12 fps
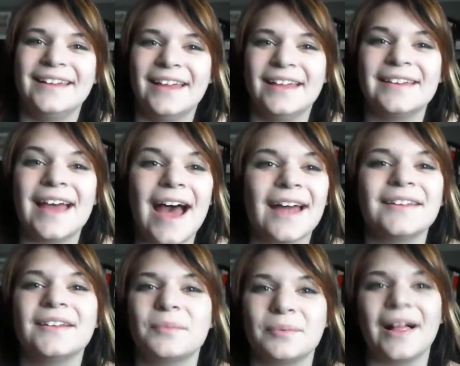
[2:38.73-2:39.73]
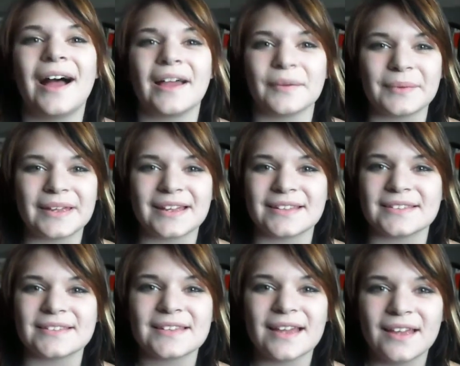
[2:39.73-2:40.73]
and add and apply because
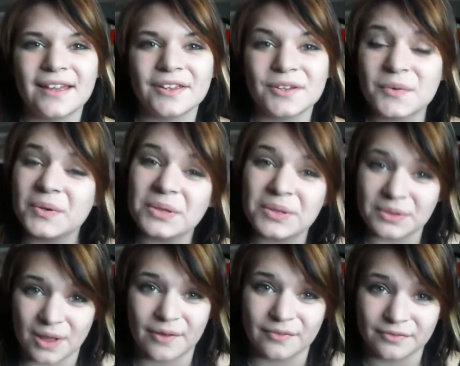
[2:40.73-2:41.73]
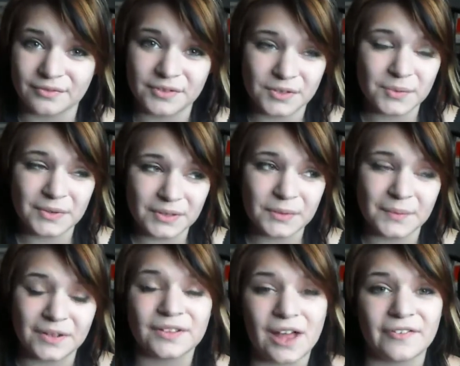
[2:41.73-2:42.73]
you really love you really
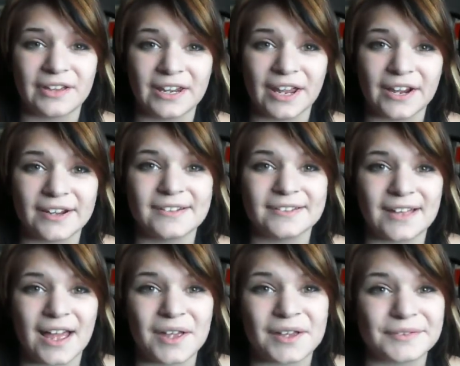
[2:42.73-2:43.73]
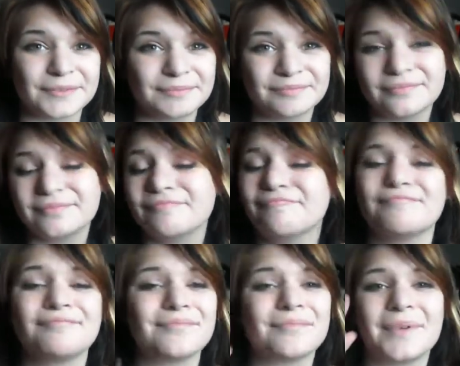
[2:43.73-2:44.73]
will love it here. I
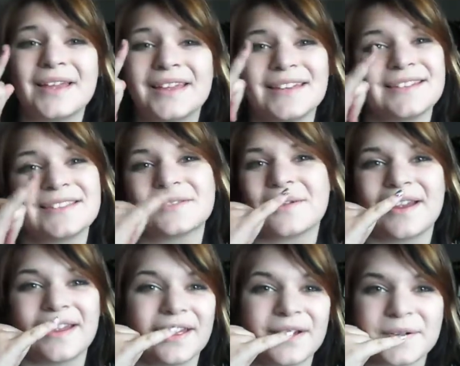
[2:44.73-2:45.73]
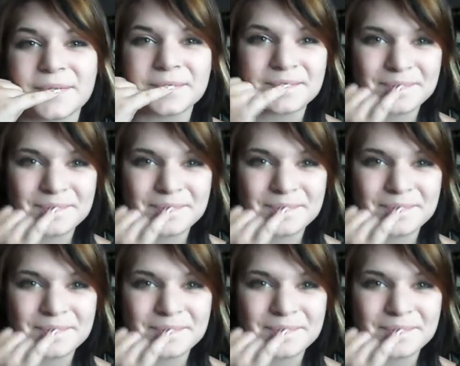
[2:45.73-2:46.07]
pinky swear you.